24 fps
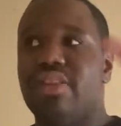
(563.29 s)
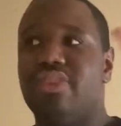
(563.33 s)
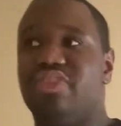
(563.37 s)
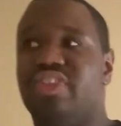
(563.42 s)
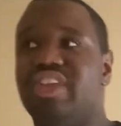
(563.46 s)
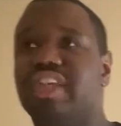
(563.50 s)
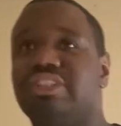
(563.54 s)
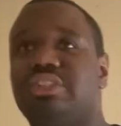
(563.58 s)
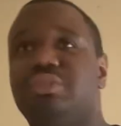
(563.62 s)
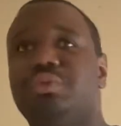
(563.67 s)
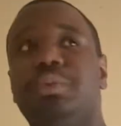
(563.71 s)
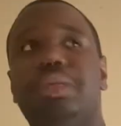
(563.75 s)

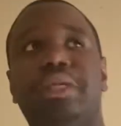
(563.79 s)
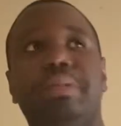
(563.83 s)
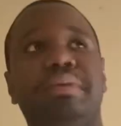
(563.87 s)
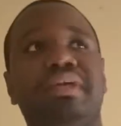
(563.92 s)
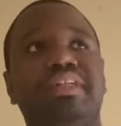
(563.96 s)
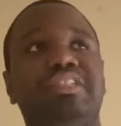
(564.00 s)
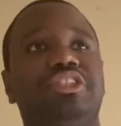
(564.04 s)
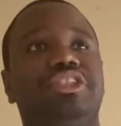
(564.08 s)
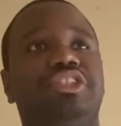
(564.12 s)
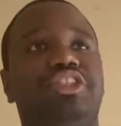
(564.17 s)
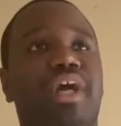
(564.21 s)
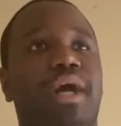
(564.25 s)
this would have
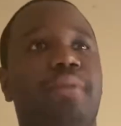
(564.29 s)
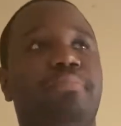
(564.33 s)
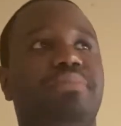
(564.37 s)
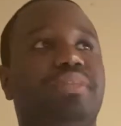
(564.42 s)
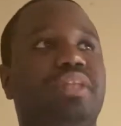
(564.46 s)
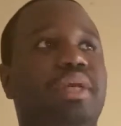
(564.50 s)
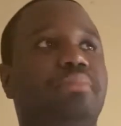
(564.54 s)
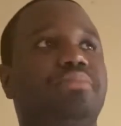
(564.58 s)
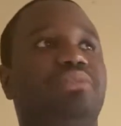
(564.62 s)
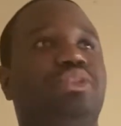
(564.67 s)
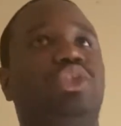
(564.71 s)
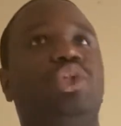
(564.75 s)
been jumped
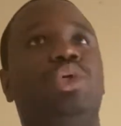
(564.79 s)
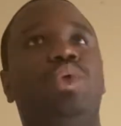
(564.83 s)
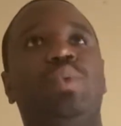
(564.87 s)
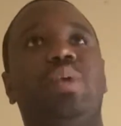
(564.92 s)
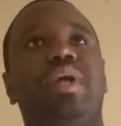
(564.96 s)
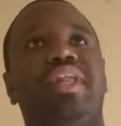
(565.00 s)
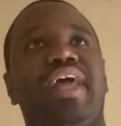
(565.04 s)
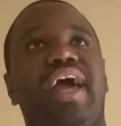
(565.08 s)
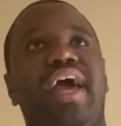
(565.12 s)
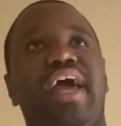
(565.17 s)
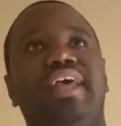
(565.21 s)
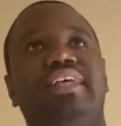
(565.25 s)
up to
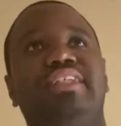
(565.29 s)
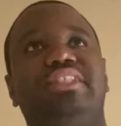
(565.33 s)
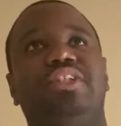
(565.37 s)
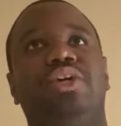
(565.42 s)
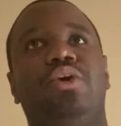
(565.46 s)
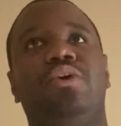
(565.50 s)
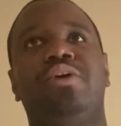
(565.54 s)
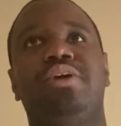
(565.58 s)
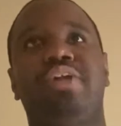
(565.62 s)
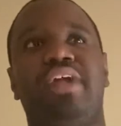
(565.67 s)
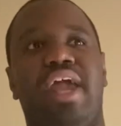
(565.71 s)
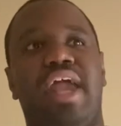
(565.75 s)
an S
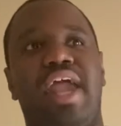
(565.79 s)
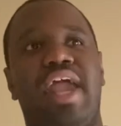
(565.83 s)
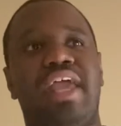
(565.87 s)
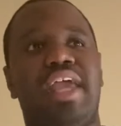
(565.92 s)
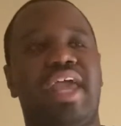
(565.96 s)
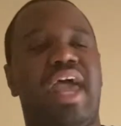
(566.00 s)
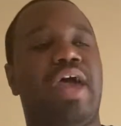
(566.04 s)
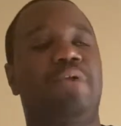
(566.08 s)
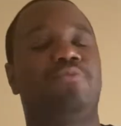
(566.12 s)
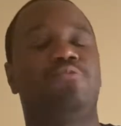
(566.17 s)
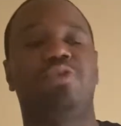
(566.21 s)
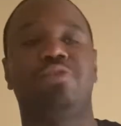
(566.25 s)
or an A
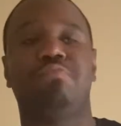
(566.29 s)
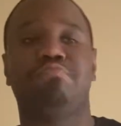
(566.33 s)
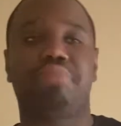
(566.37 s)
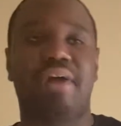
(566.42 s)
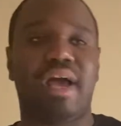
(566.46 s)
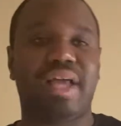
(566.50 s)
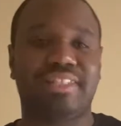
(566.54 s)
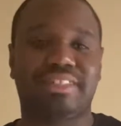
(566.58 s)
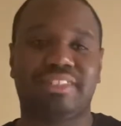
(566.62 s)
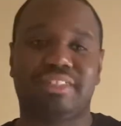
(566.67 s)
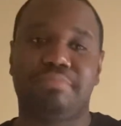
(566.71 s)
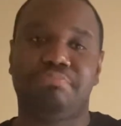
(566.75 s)

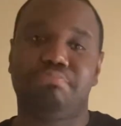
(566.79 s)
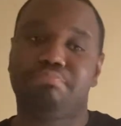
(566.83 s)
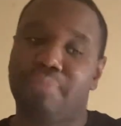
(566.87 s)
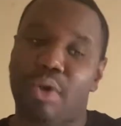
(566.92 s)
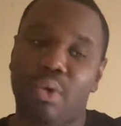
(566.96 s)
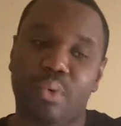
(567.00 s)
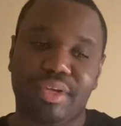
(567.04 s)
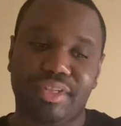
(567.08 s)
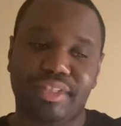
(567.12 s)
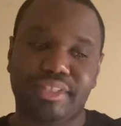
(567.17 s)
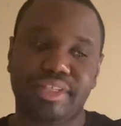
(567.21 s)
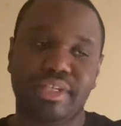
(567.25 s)
at some
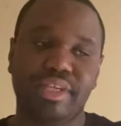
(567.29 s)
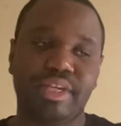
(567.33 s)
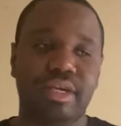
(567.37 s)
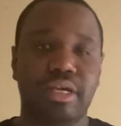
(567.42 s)
point.